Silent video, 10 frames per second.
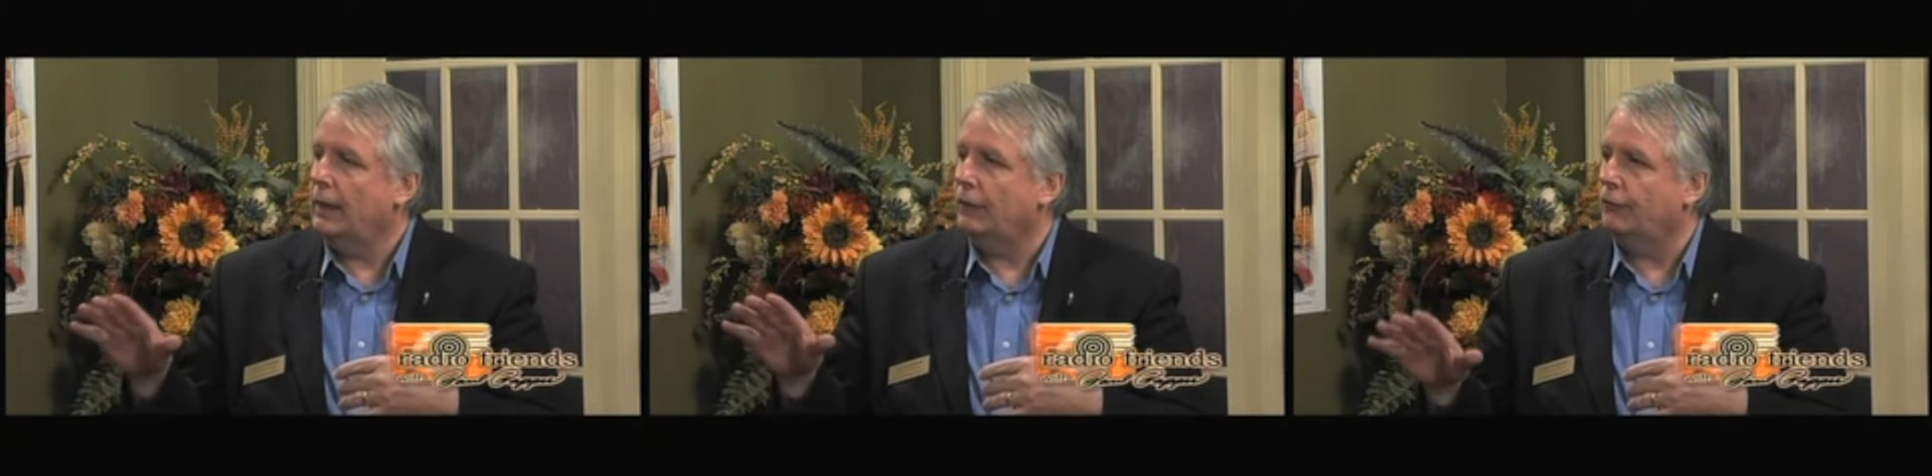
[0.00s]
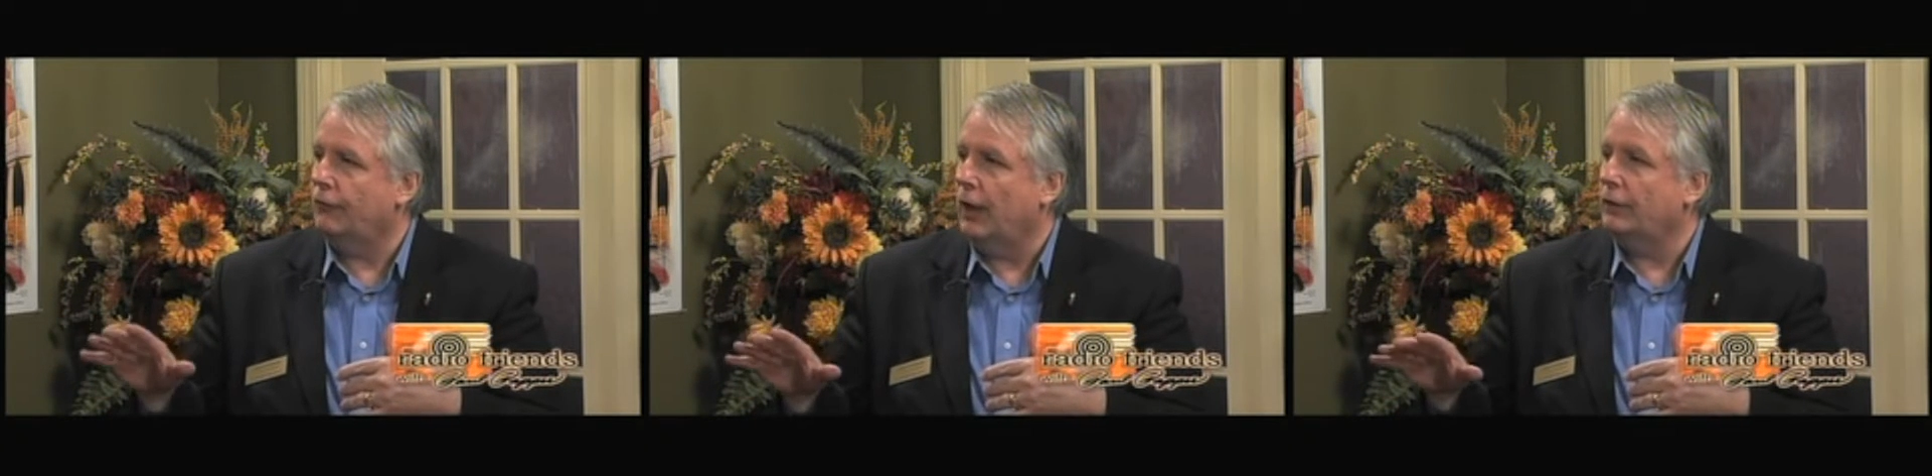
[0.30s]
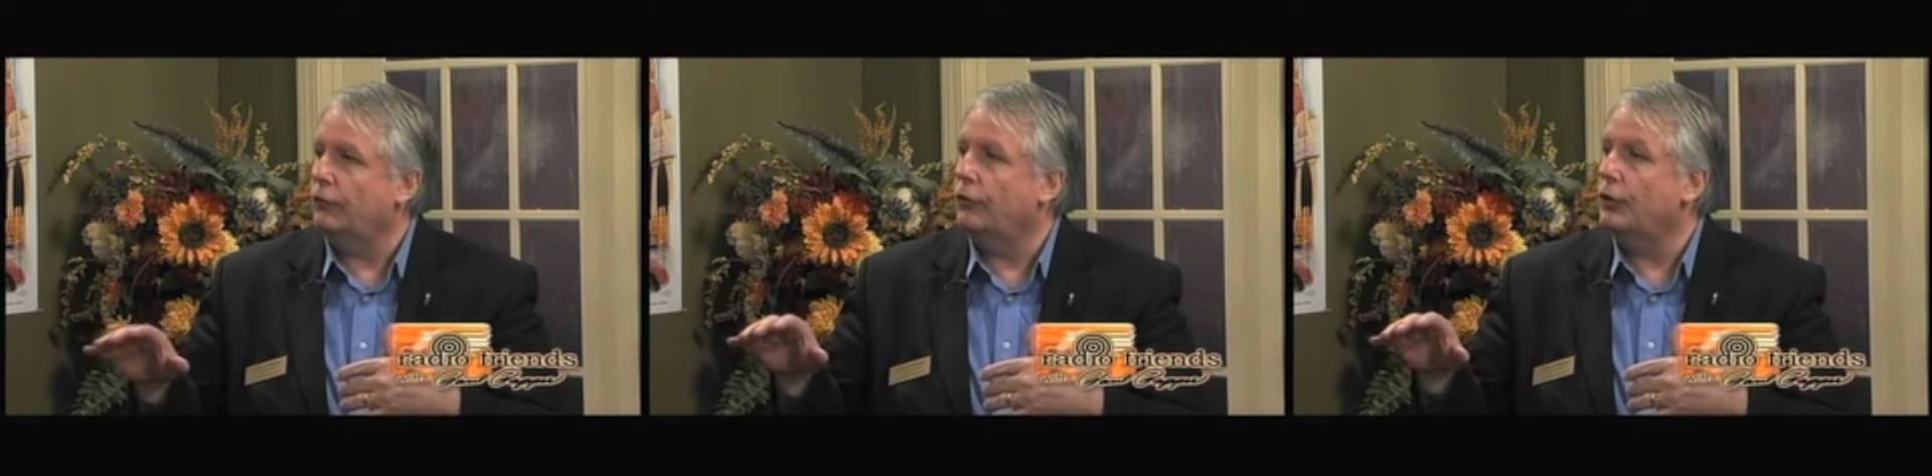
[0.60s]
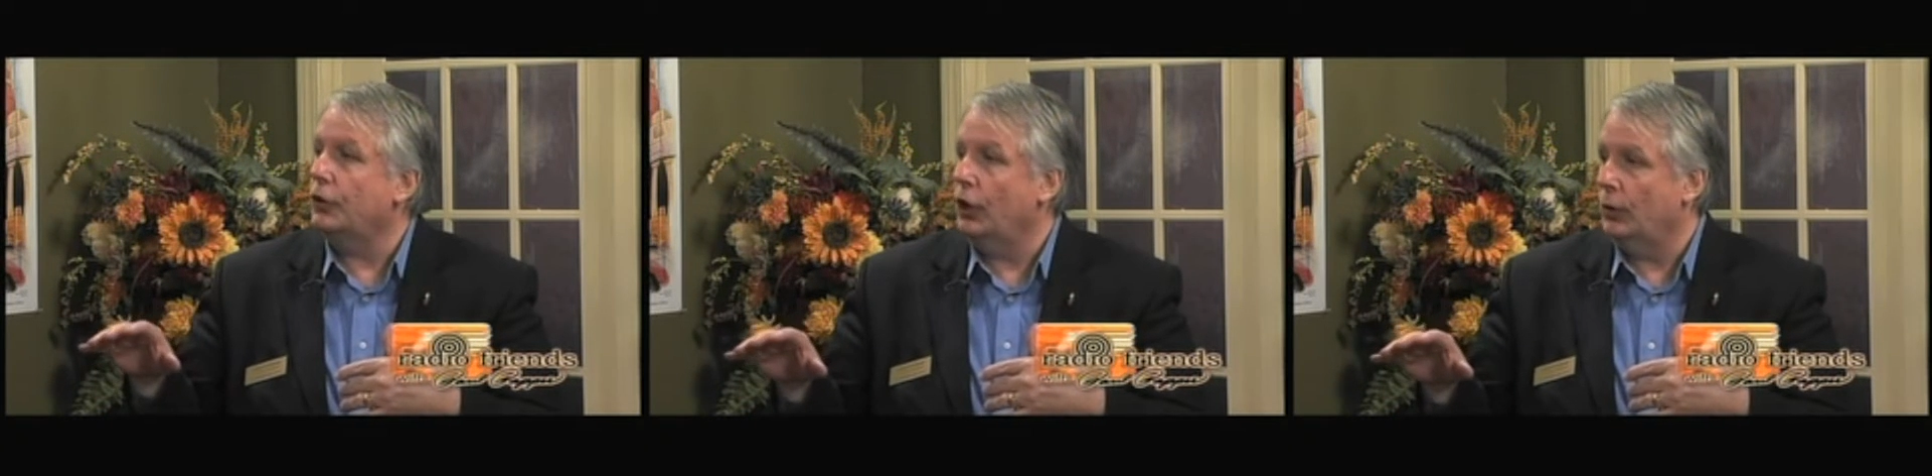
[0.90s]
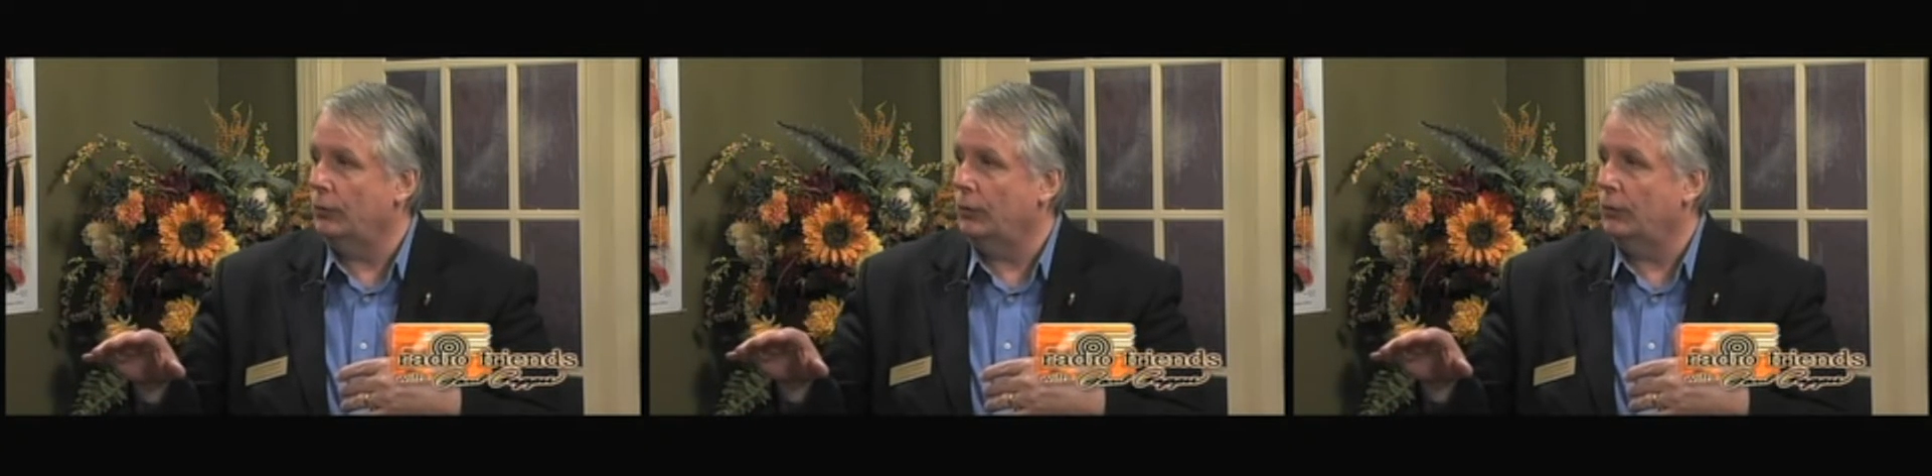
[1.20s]
It finds the
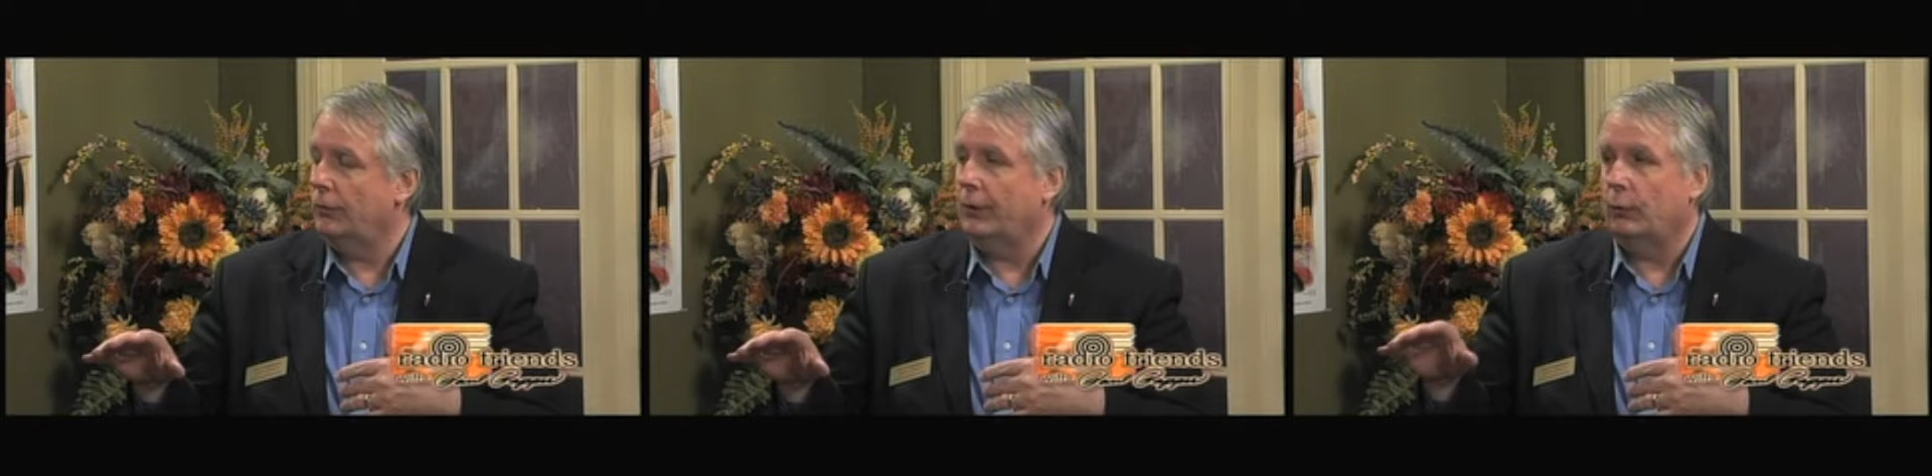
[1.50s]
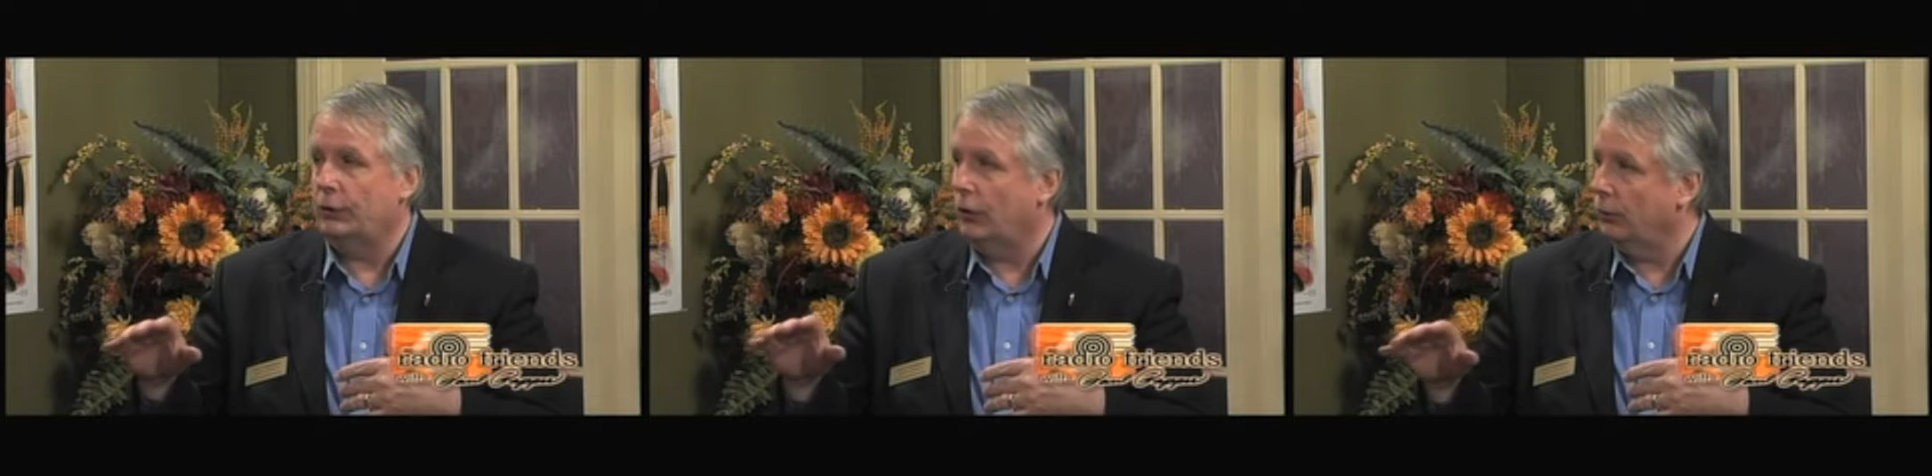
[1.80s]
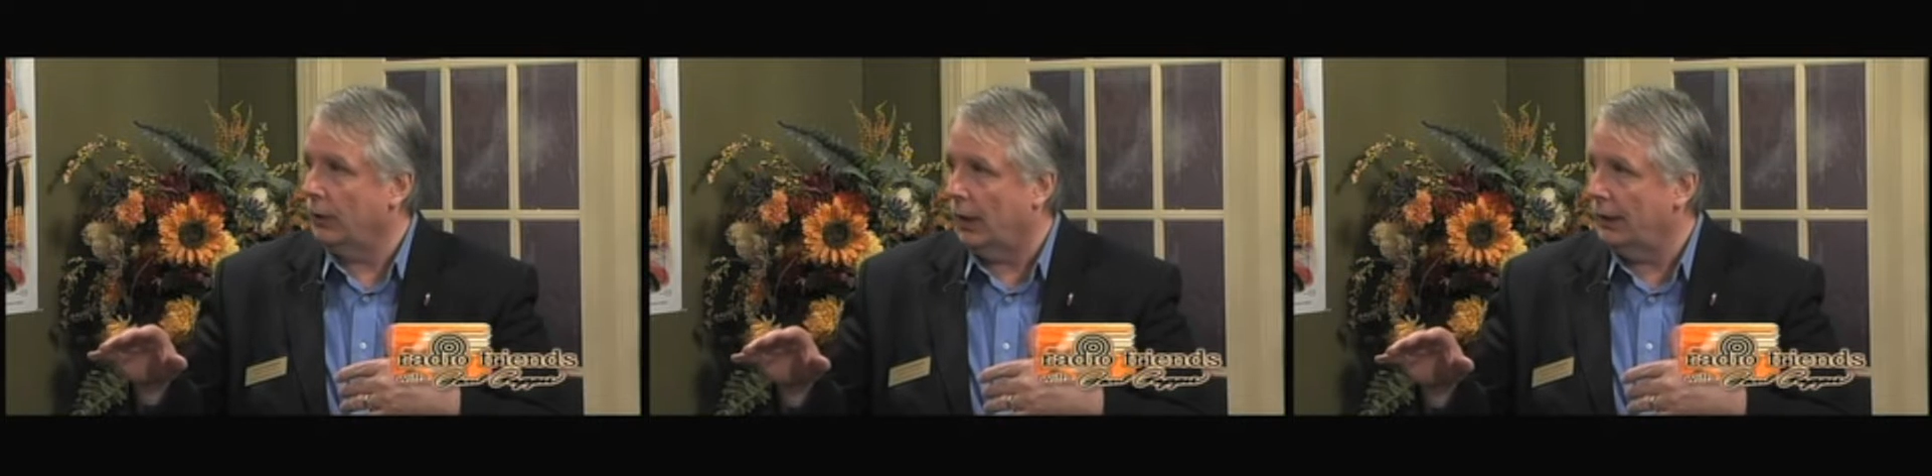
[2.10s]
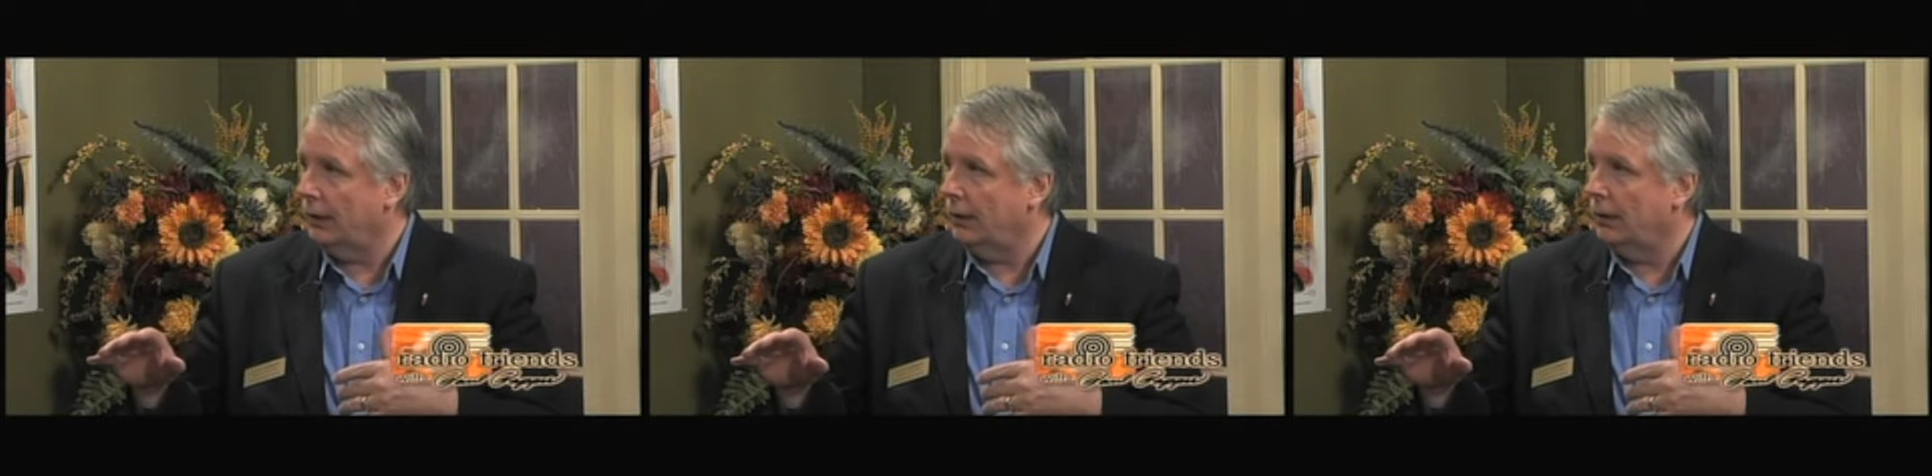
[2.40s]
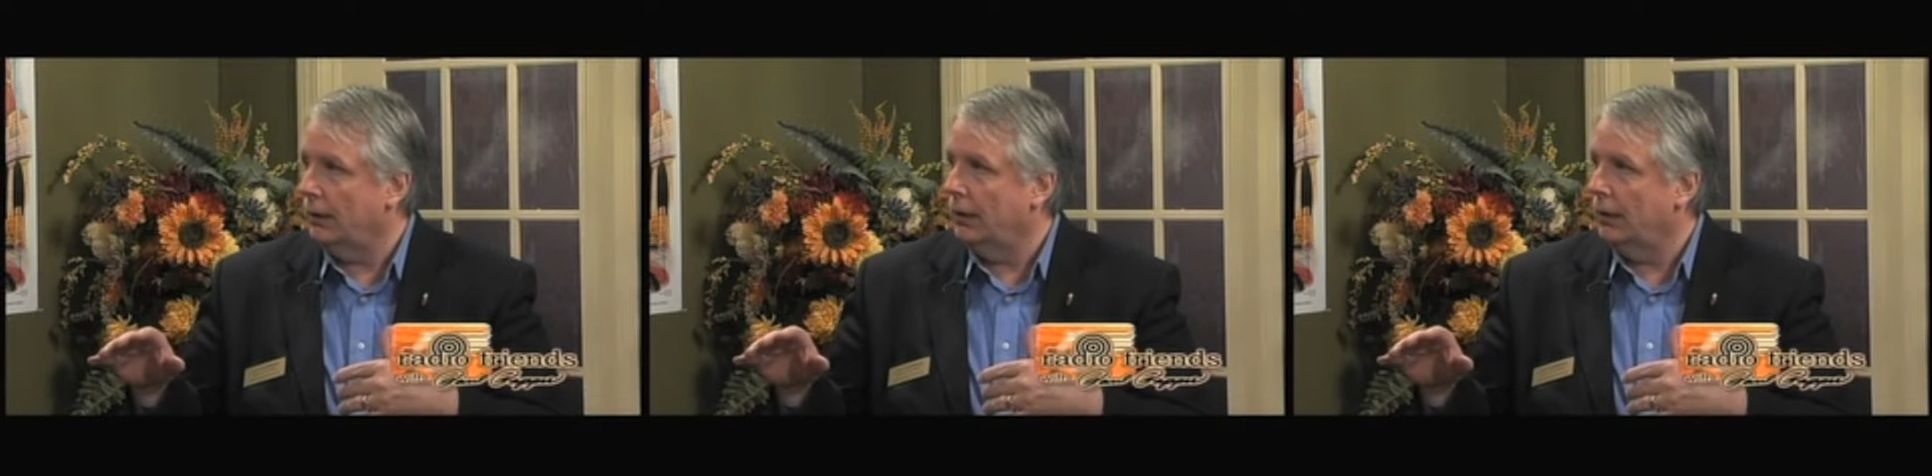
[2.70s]
known that we don't like,